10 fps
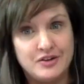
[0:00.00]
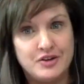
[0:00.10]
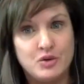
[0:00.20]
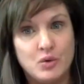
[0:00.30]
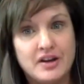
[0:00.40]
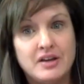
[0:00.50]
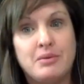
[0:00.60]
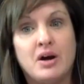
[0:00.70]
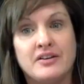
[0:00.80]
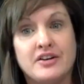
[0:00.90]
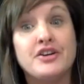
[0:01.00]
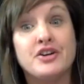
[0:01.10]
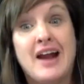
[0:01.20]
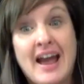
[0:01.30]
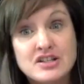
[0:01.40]
your working partner, your
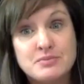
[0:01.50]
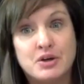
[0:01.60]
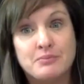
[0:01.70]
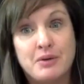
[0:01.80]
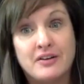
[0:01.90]
expert partner,